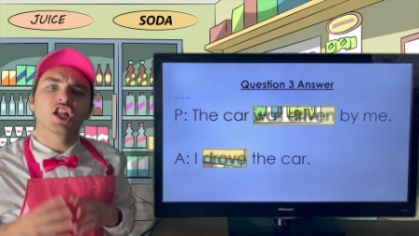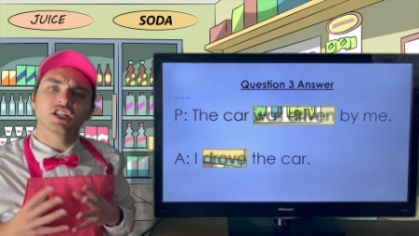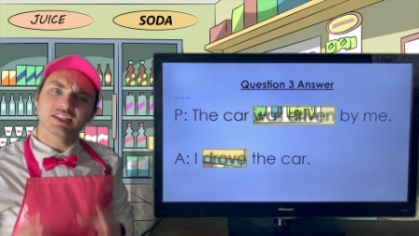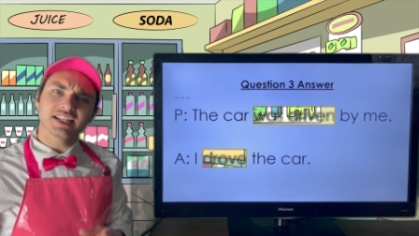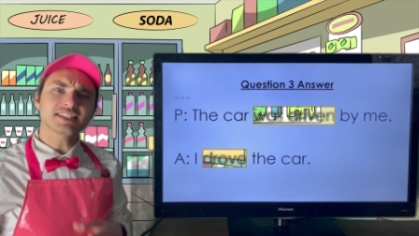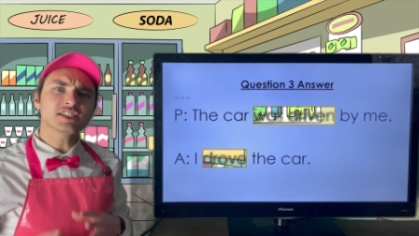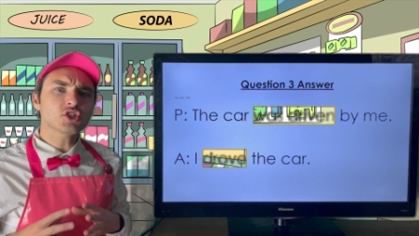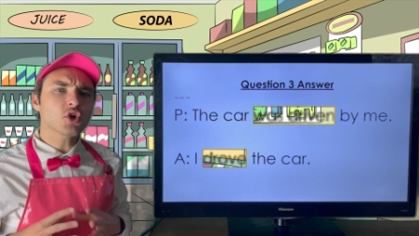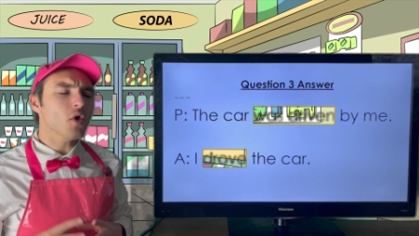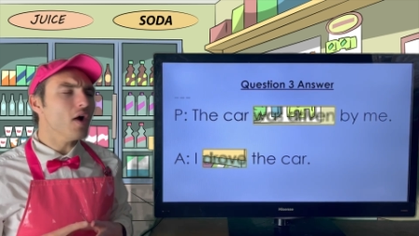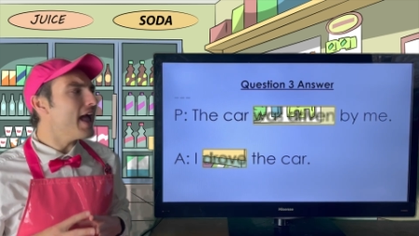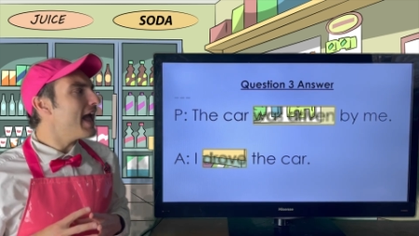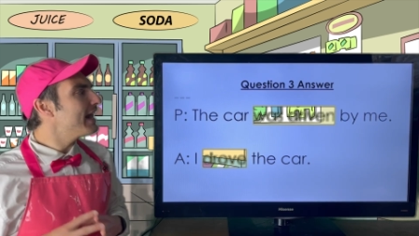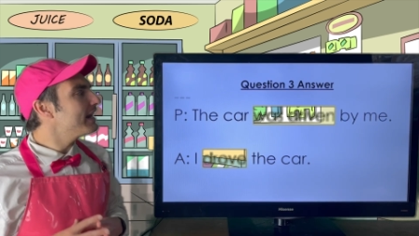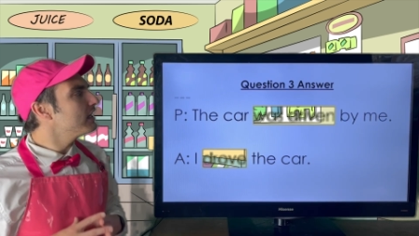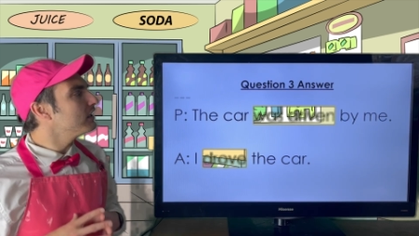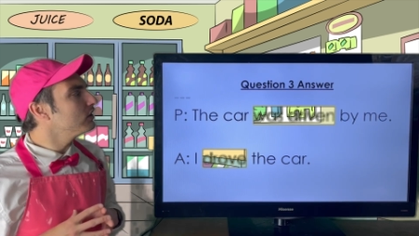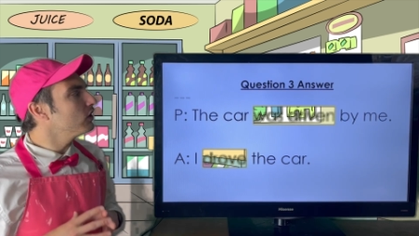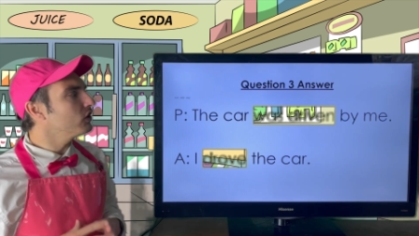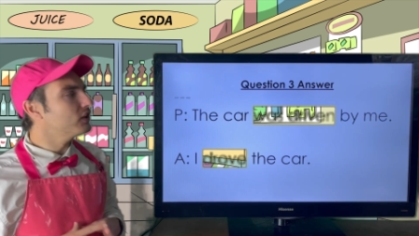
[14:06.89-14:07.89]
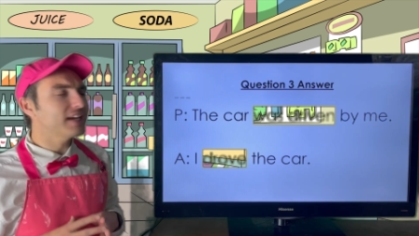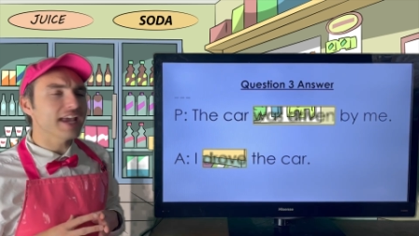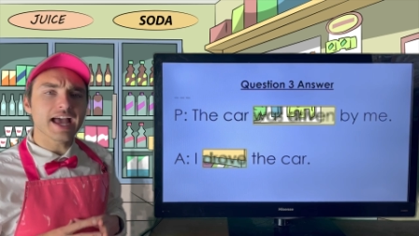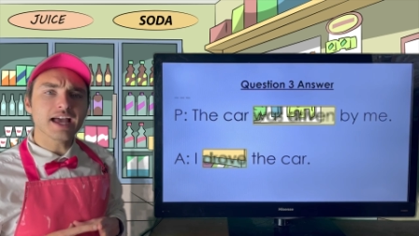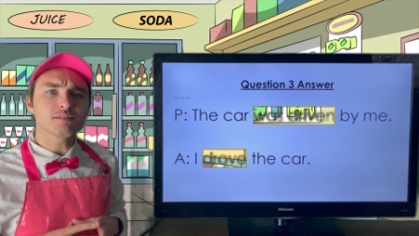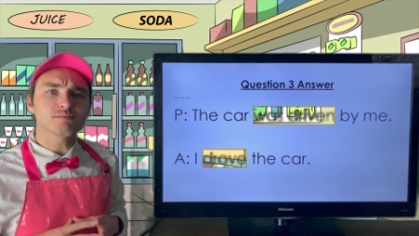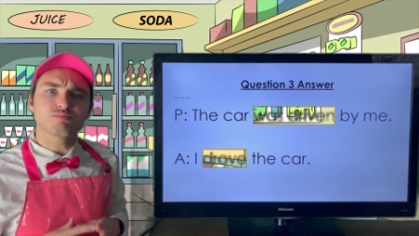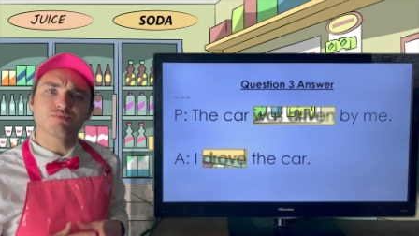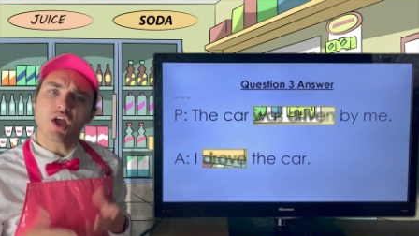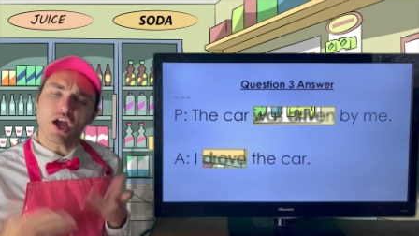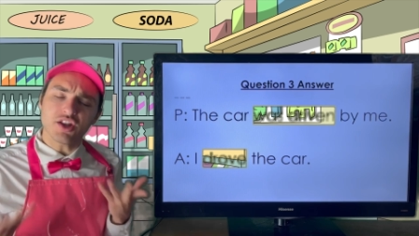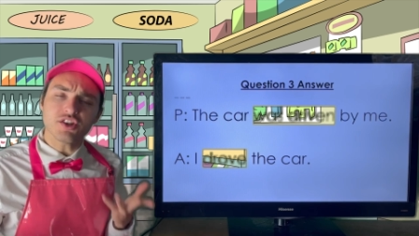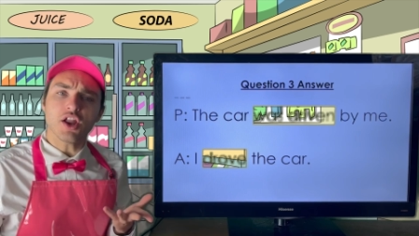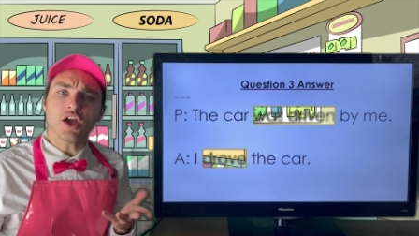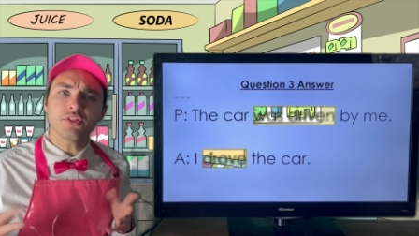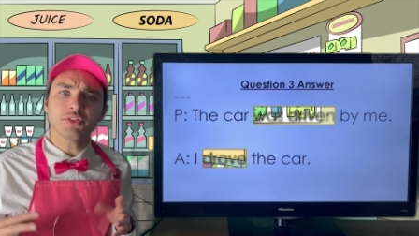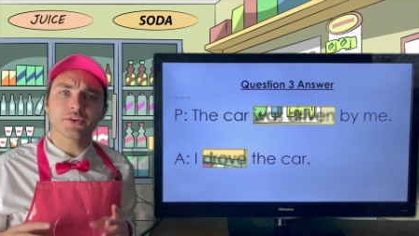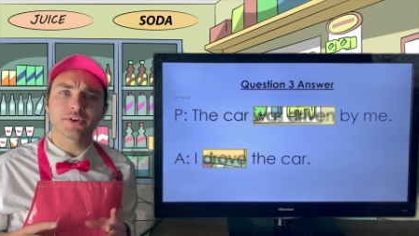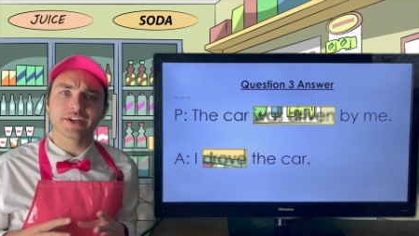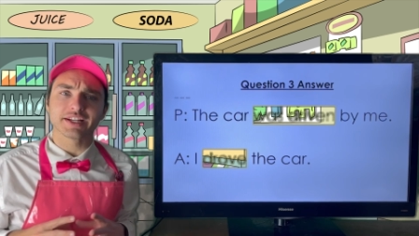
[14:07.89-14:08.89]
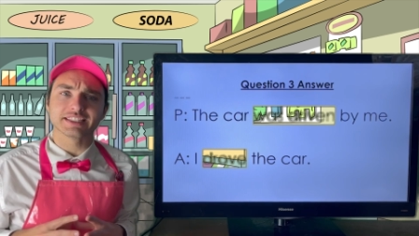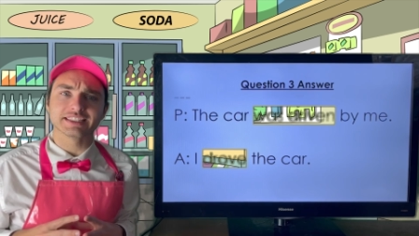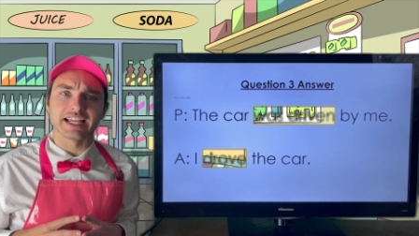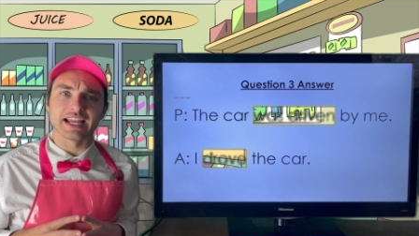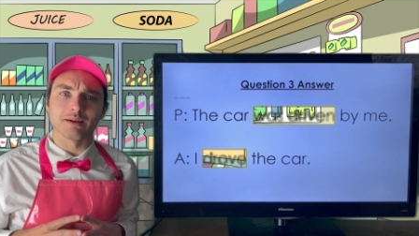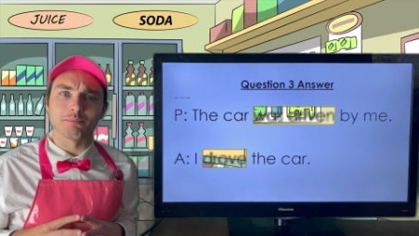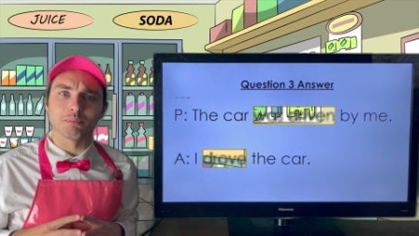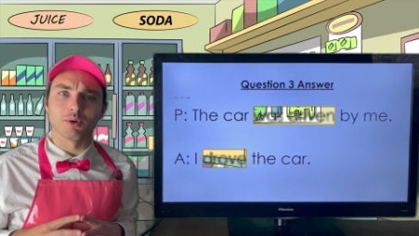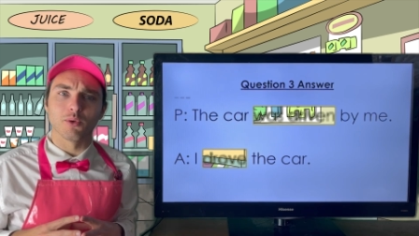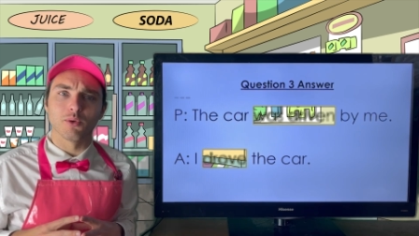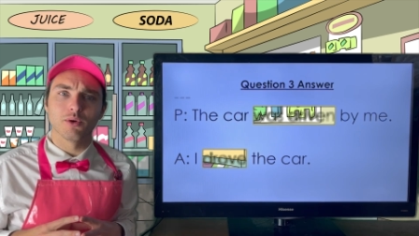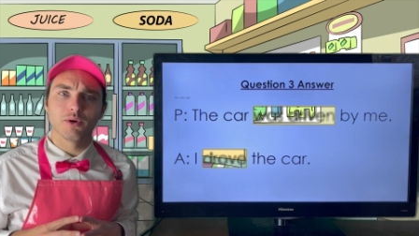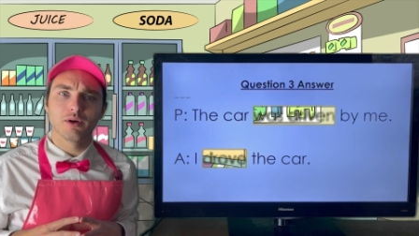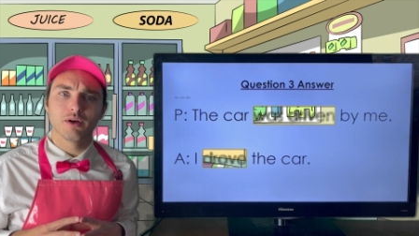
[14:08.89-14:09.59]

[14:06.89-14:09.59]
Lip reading: Let's go ahead and look at another example.